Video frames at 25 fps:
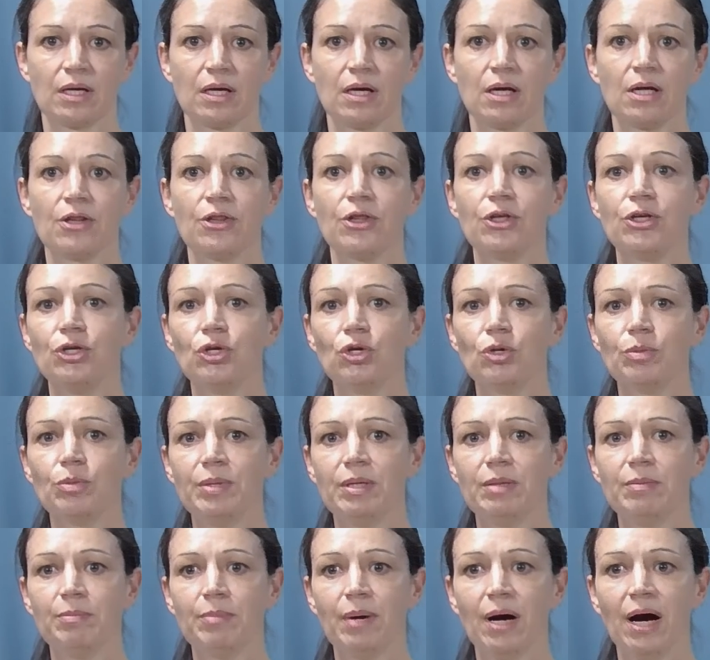The
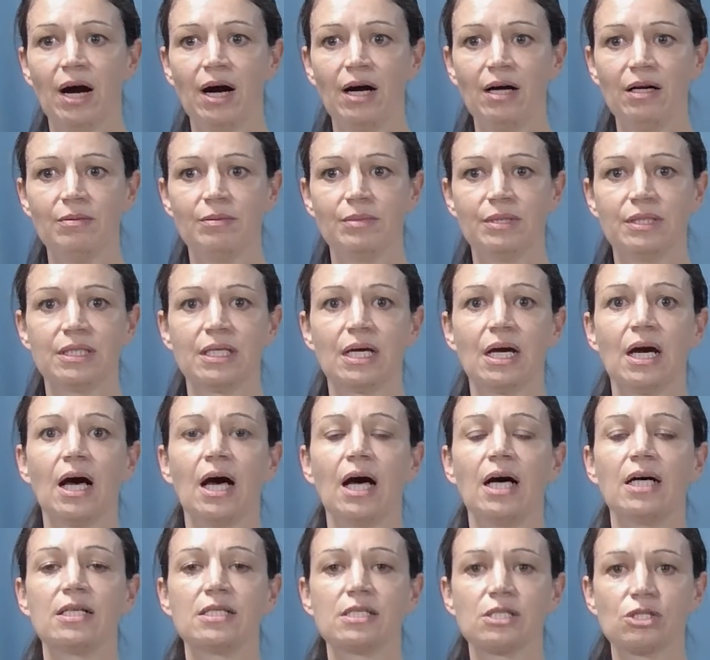European Parliament
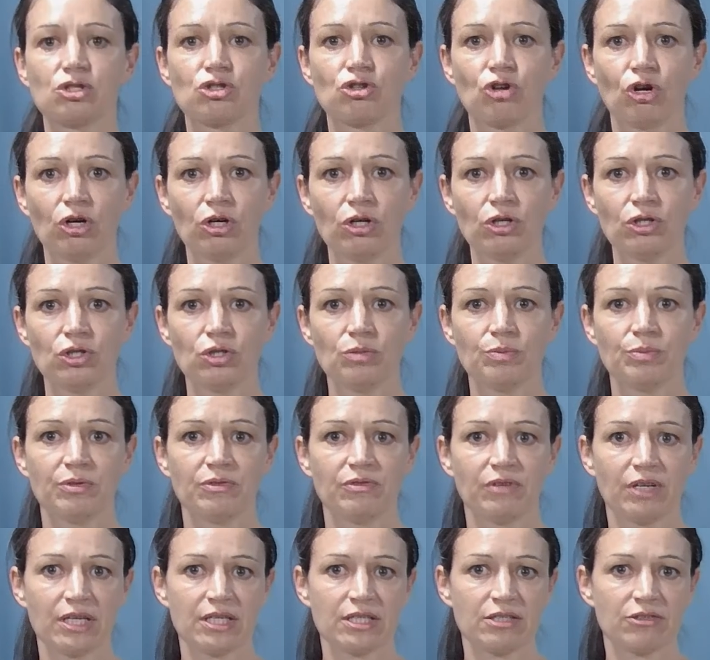has strong
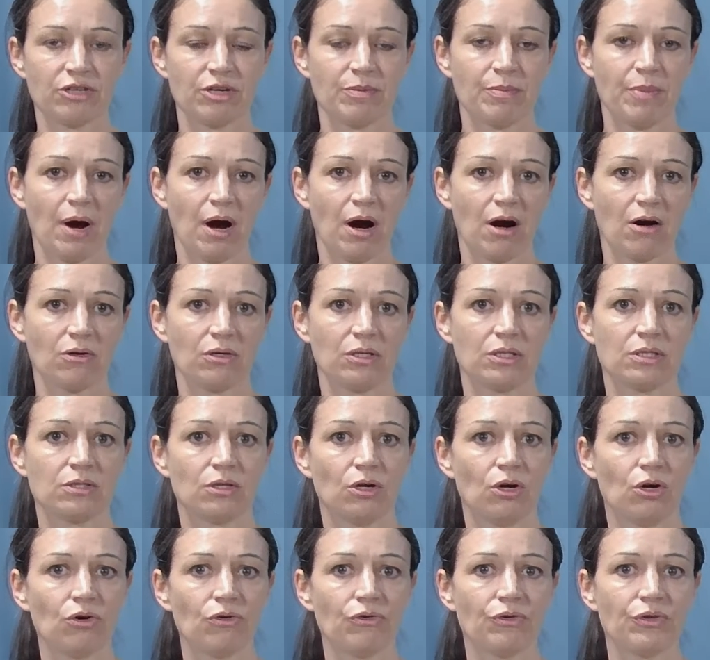supervisory powers
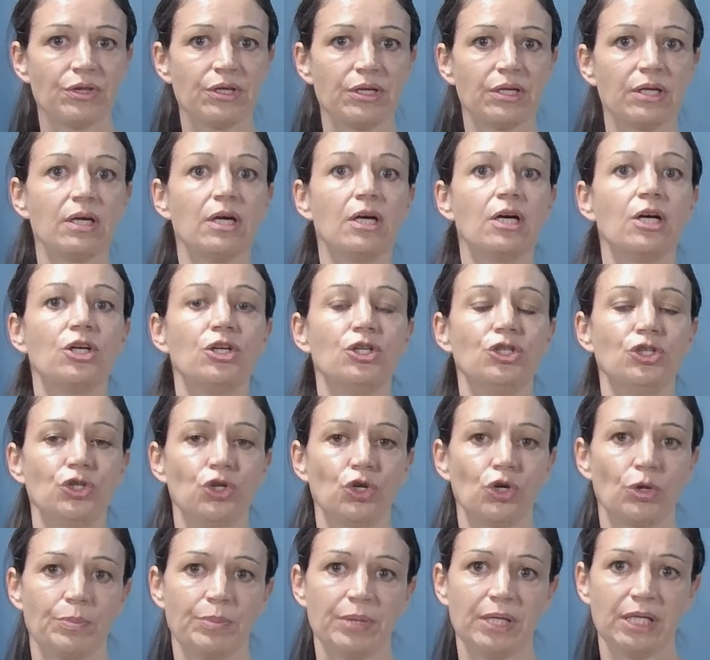over the
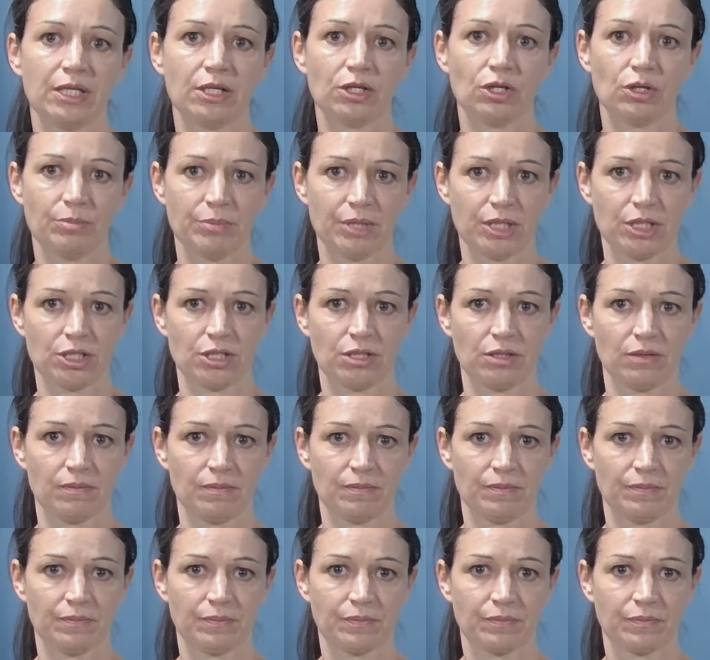European Commission.
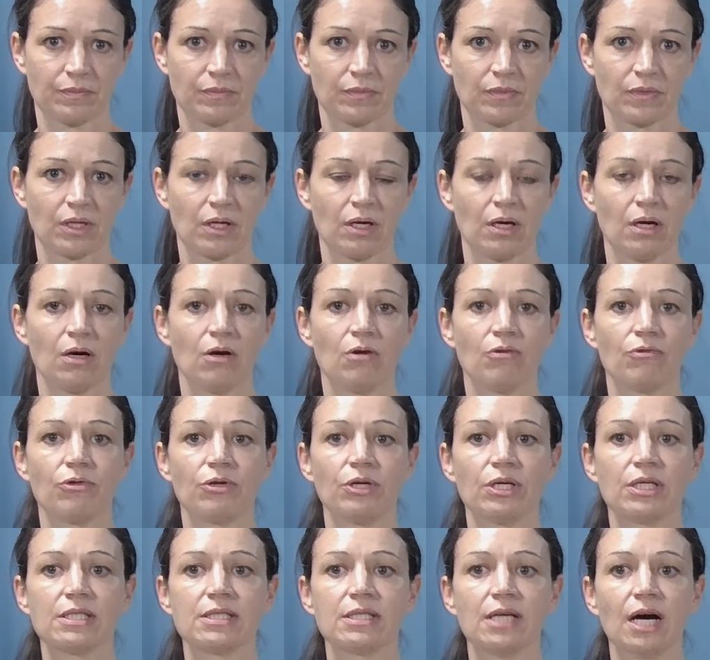For
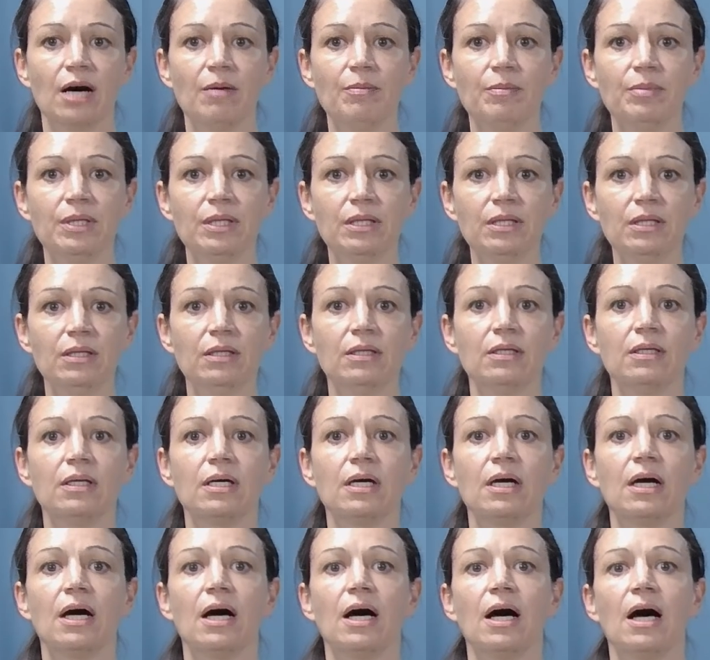example,
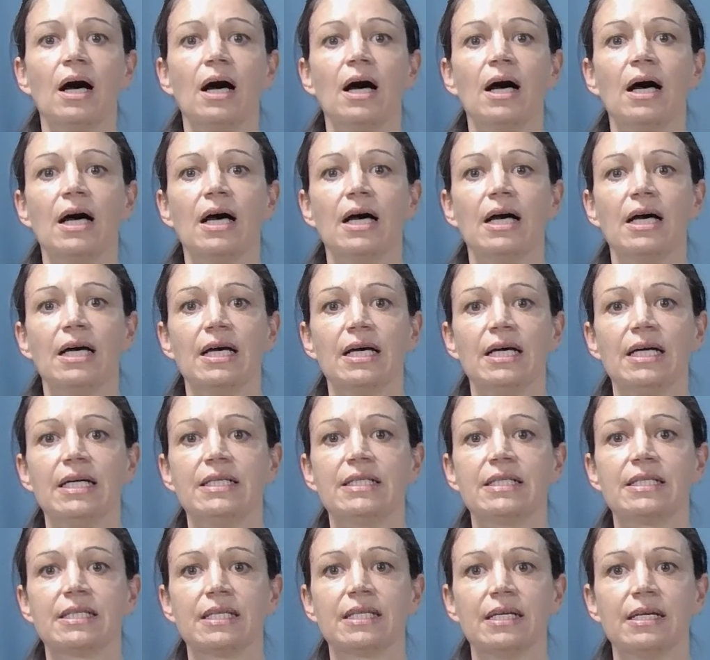it
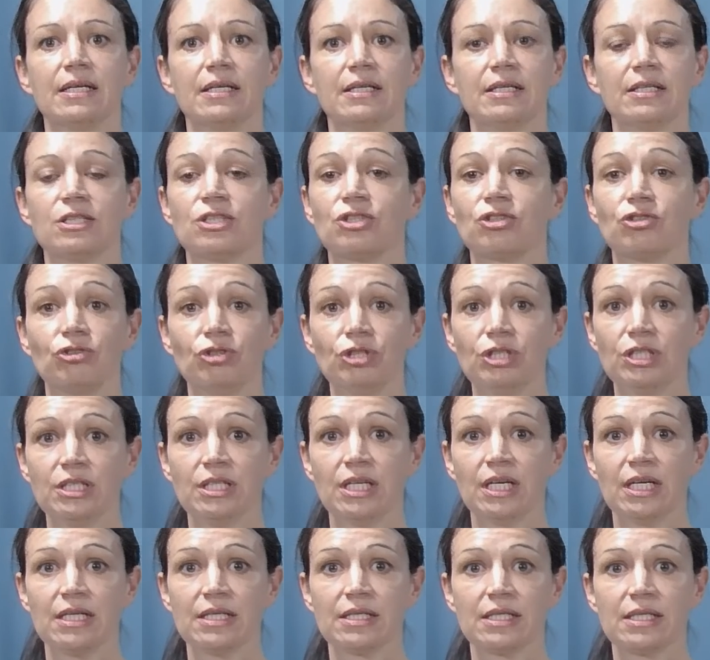
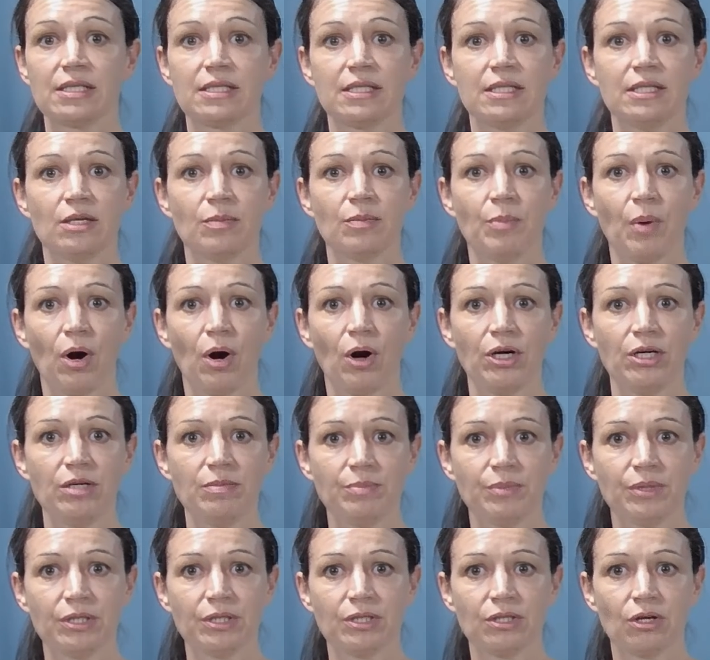scrutinizes the
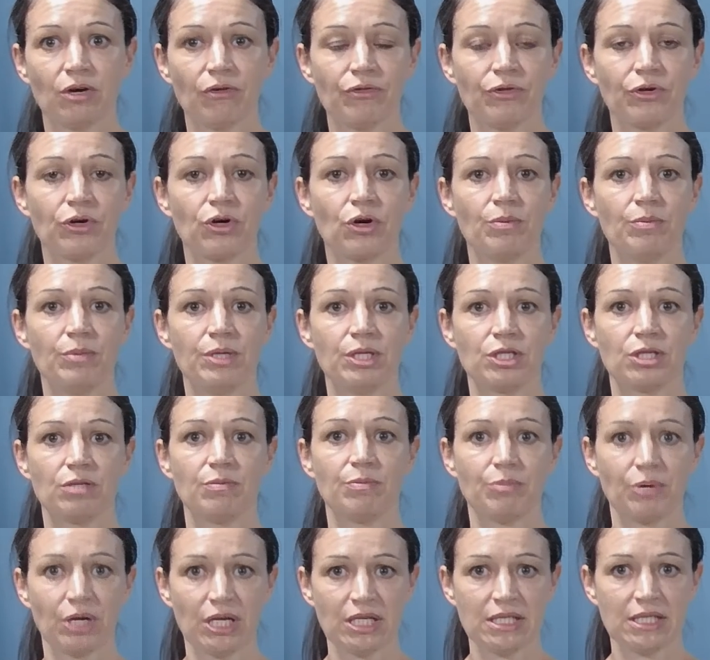appointment of the Commission
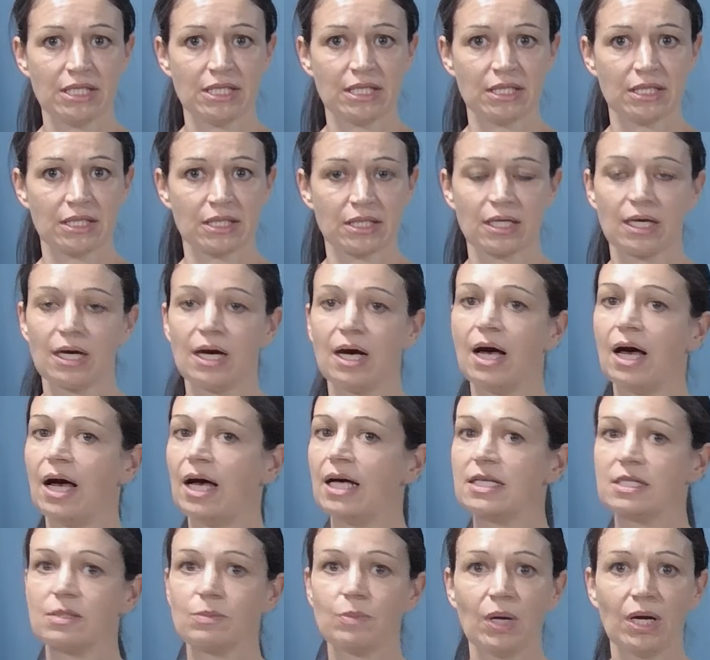President
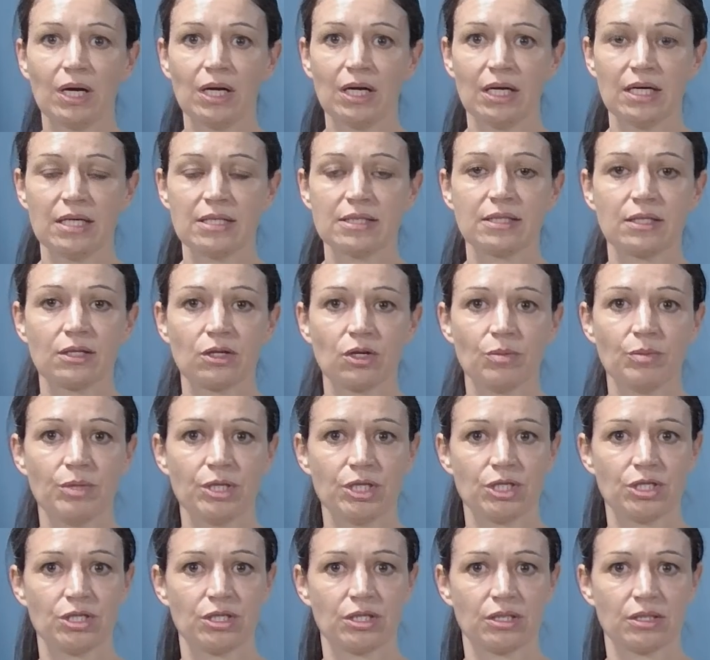as well as the
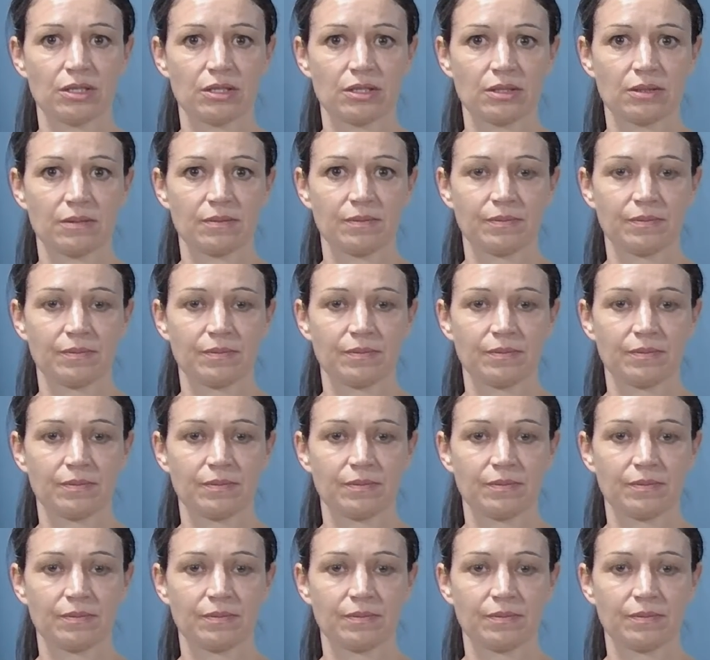Commissioners.